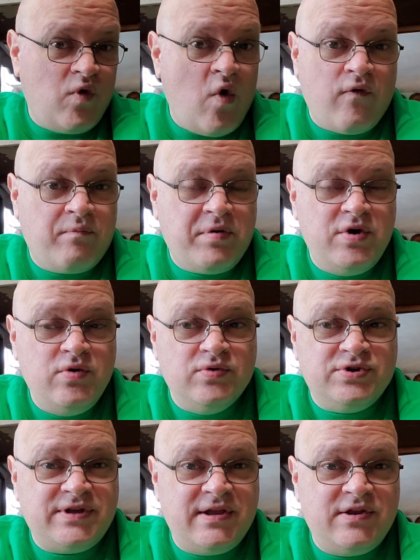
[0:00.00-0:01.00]

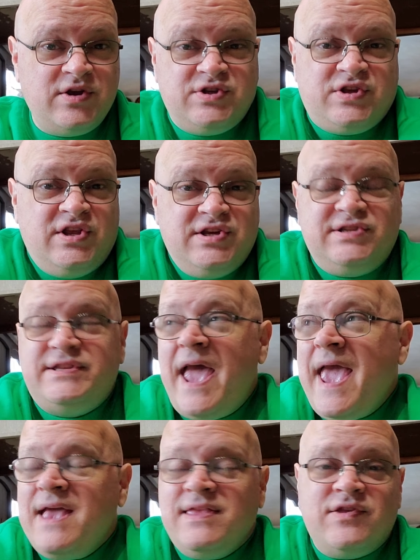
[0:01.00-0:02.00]
overproduced. And just to this
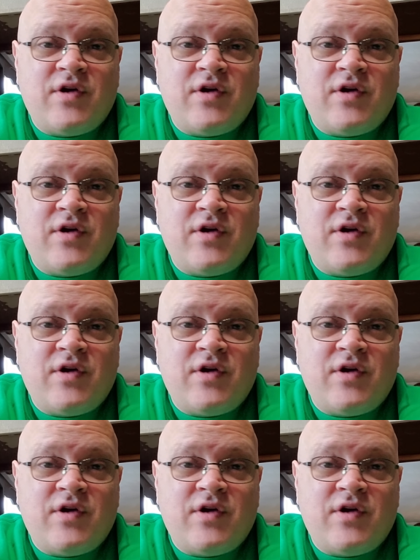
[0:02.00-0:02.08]
day, the